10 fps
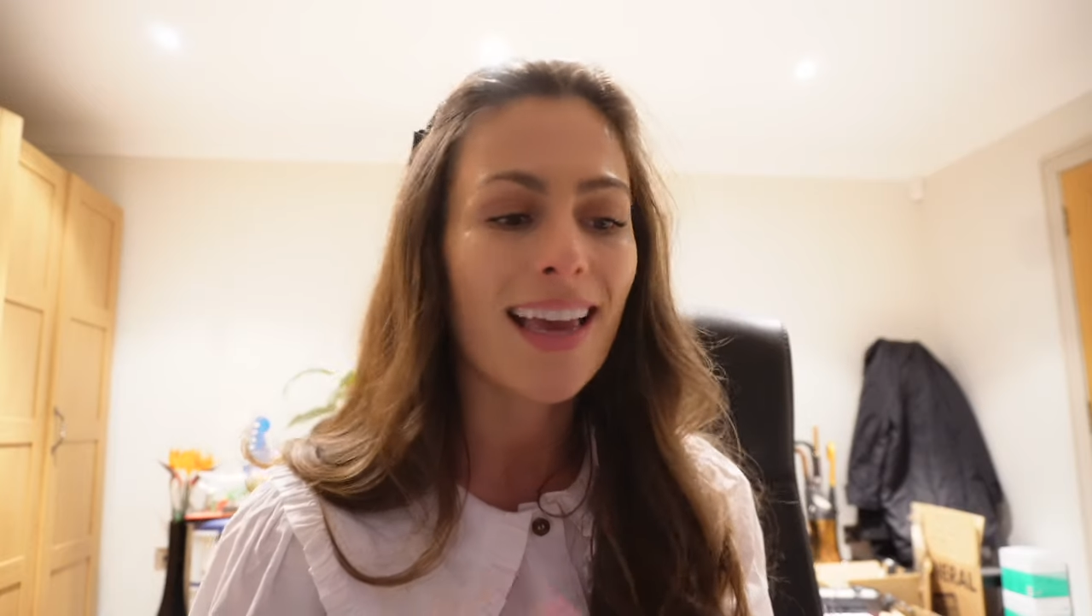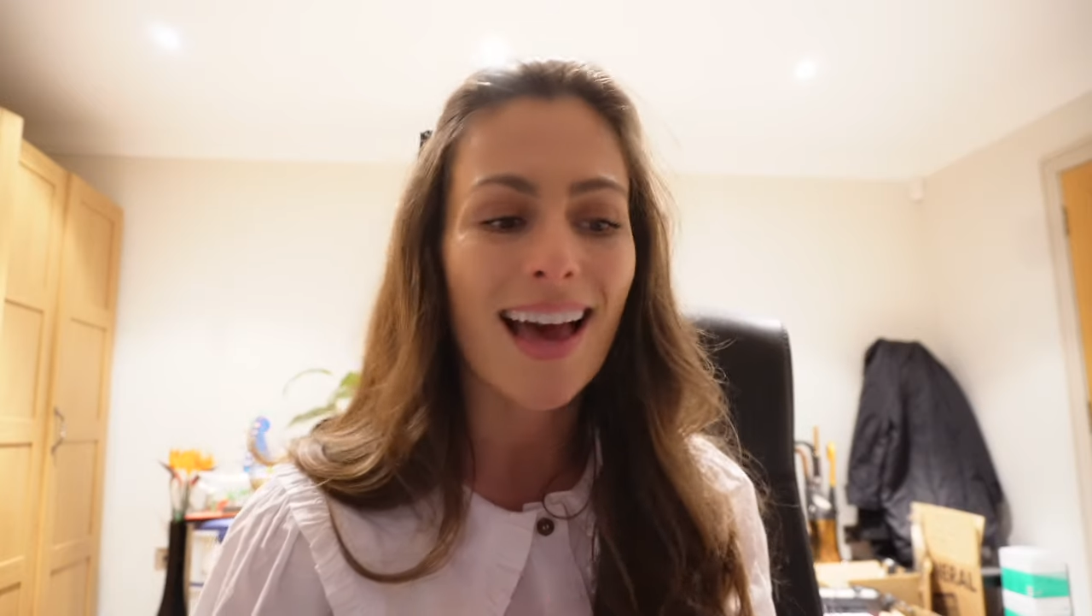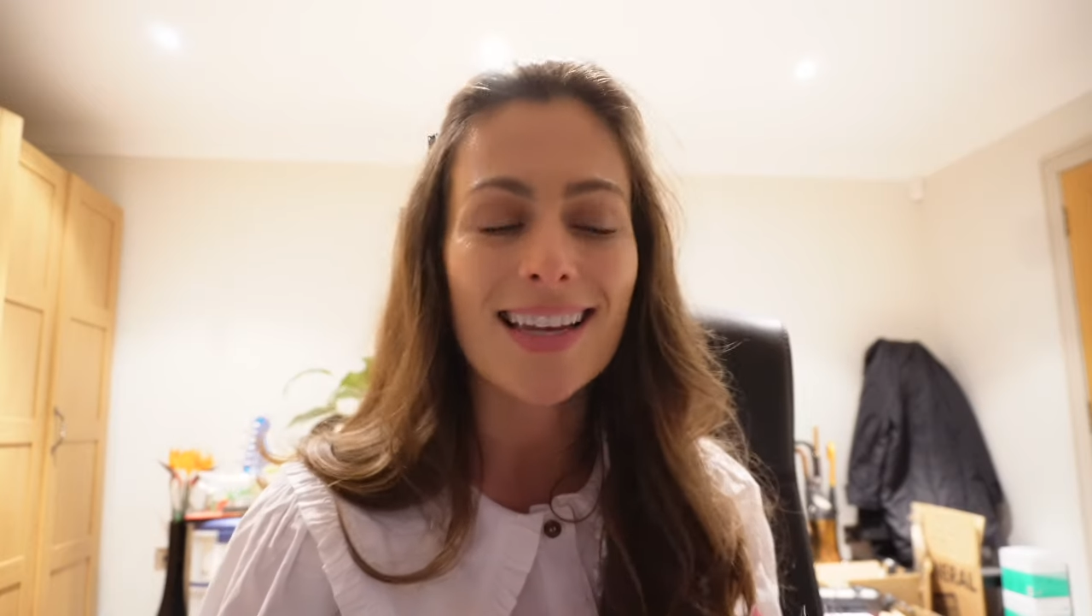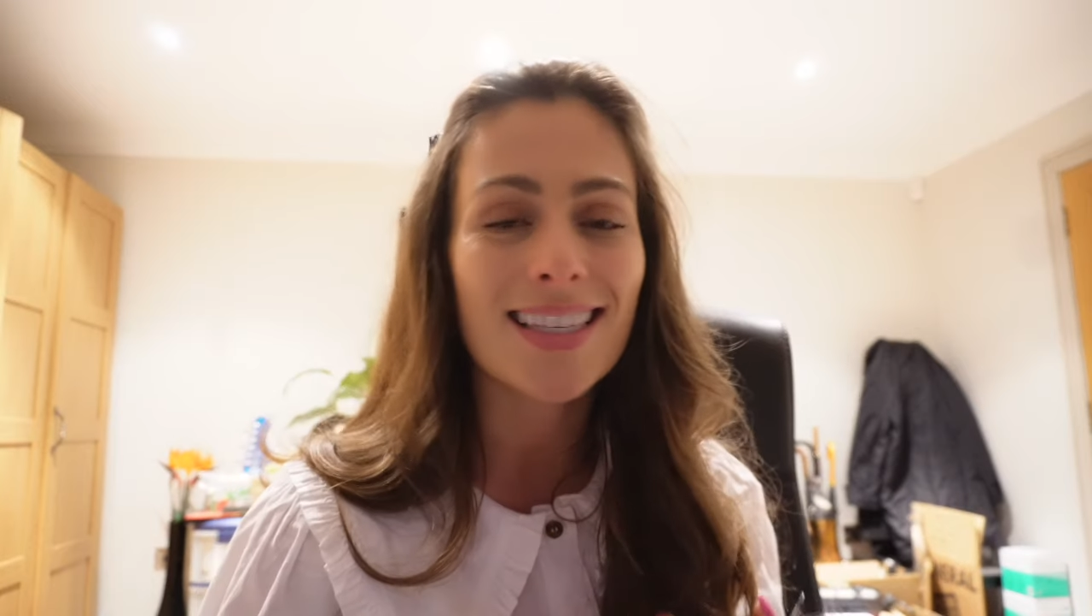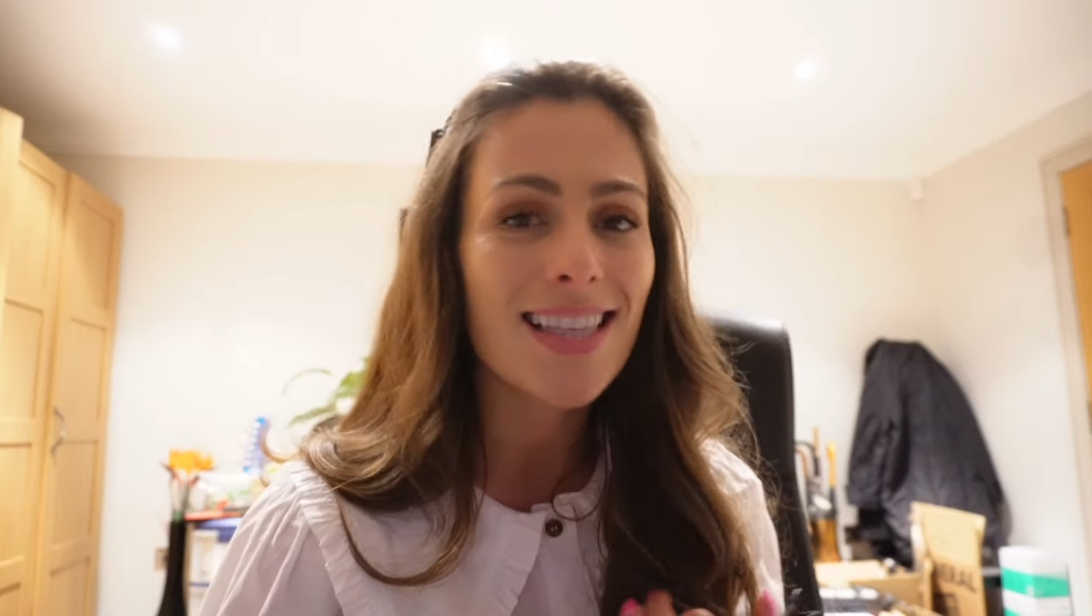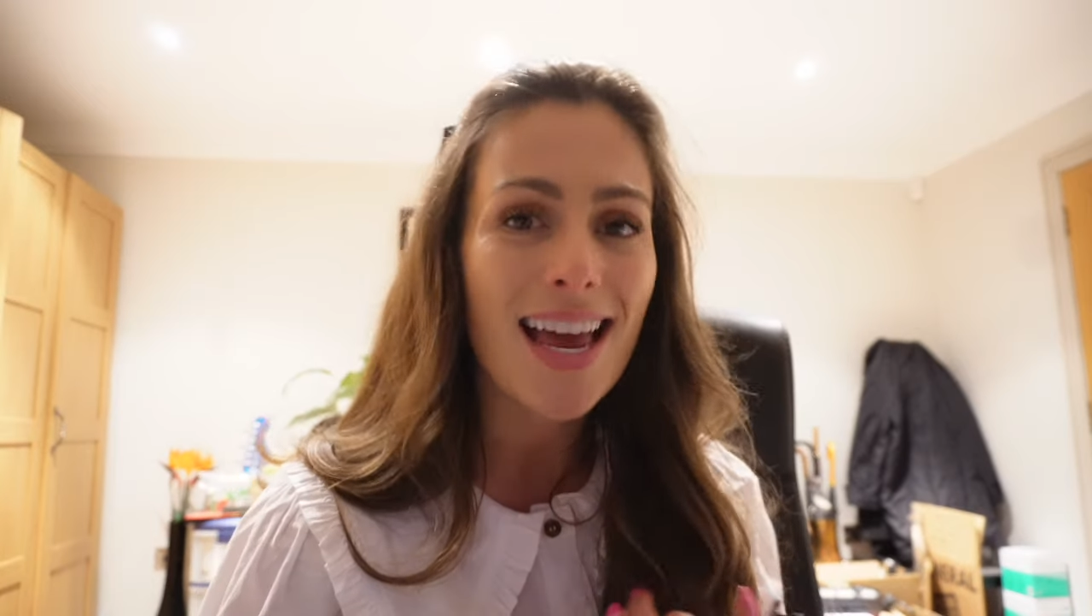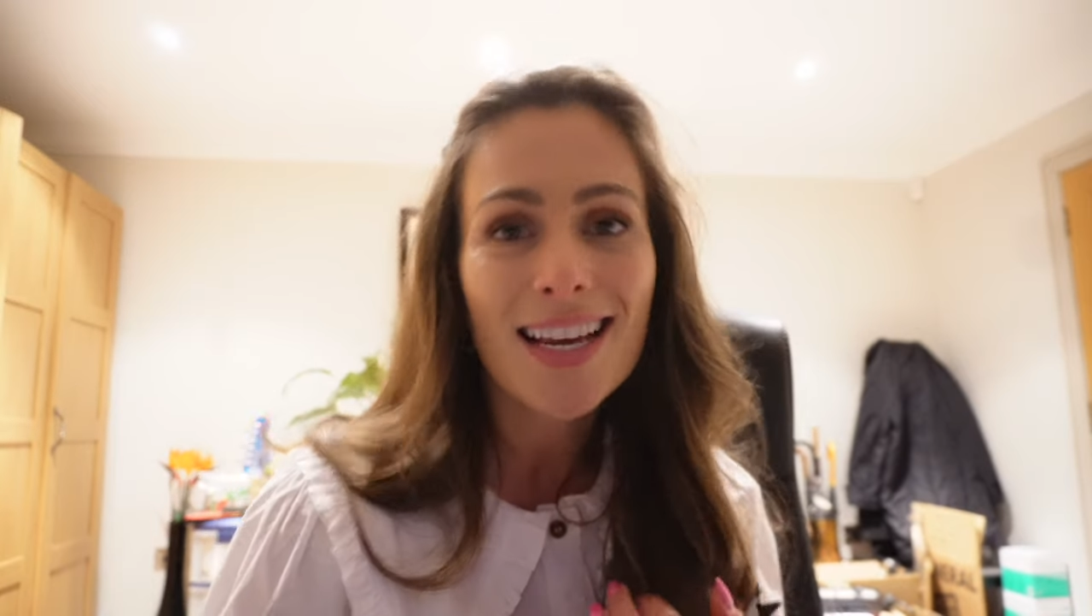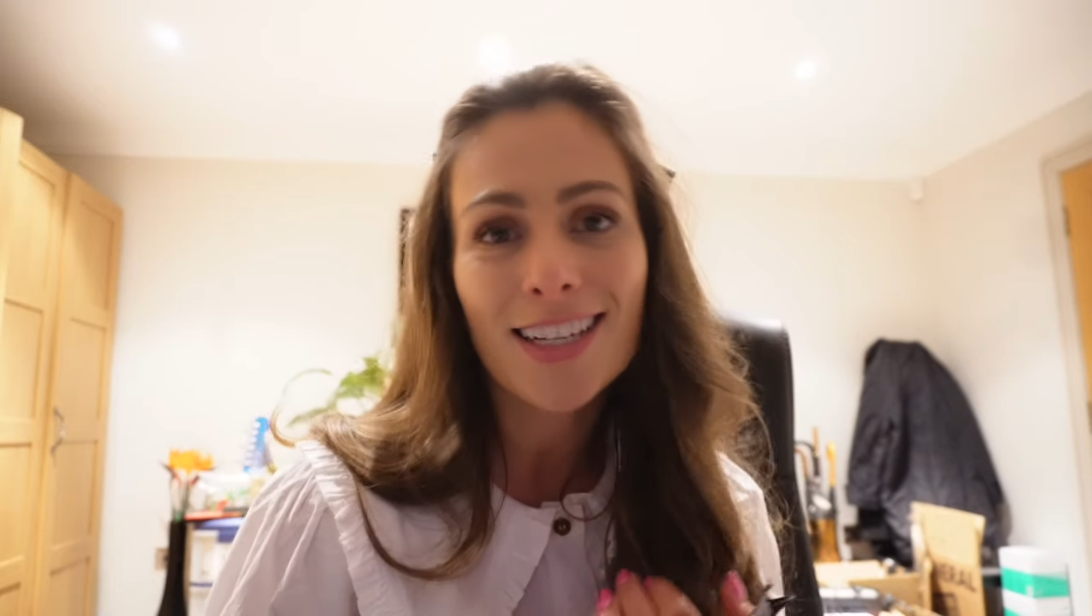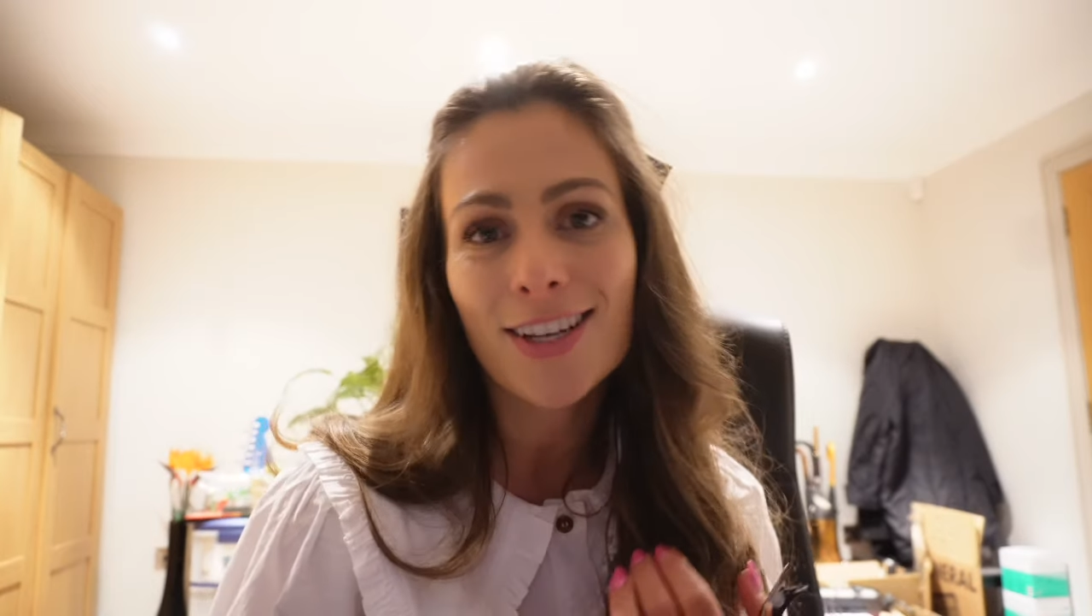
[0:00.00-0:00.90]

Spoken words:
calisthenics